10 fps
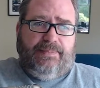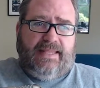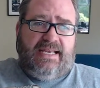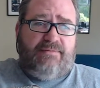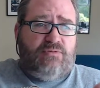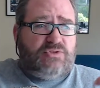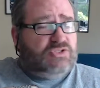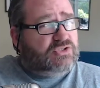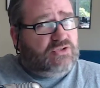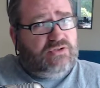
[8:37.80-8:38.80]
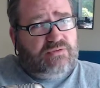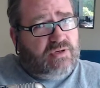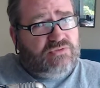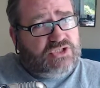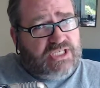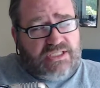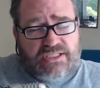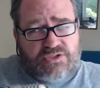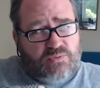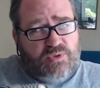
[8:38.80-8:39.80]
And everyone's just doing their own shit, and
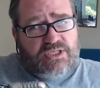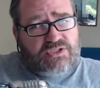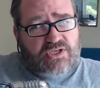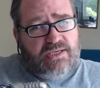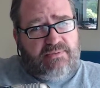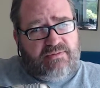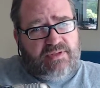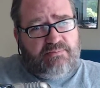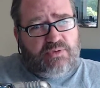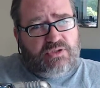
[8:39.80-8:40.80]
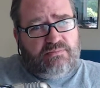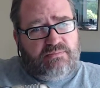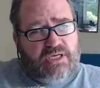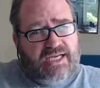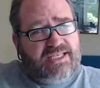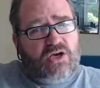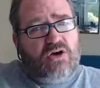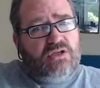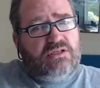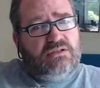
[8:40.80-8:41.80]
it's a weird time and everything. But I
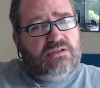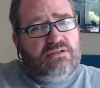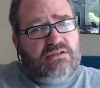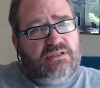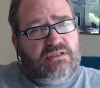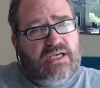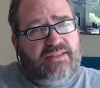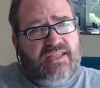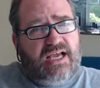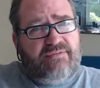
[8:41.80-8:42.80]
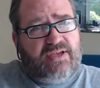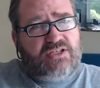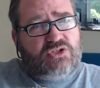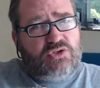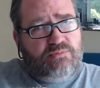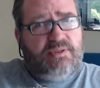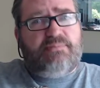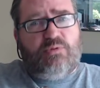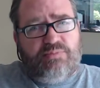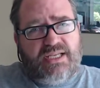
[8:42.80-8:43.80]
can't, I think I've had two
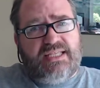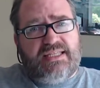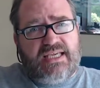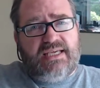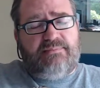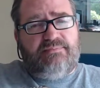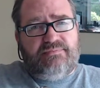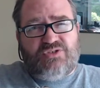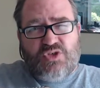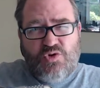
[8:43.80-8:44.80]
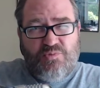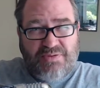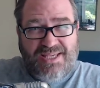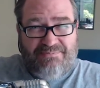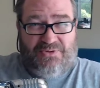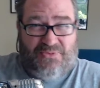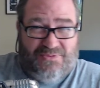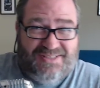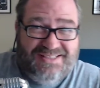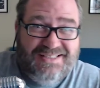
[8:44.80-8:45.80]
people play the game. Two people.
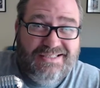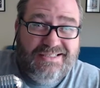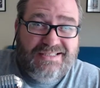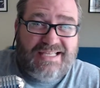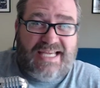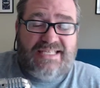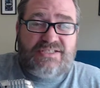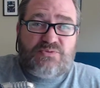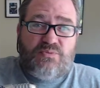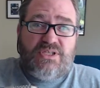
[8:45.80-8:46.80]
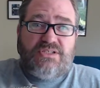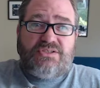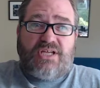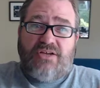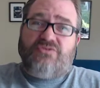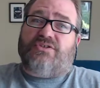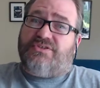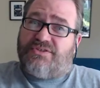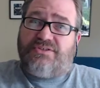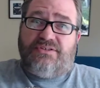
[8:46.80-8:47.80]
And it's reached
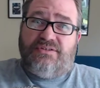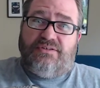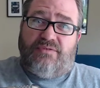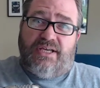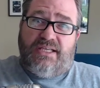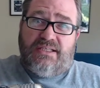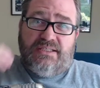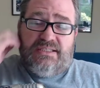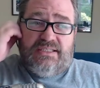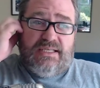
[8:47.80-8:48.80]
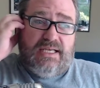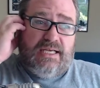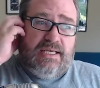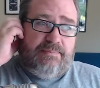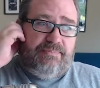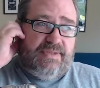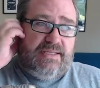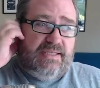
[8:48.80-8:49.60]
hundreds, right? And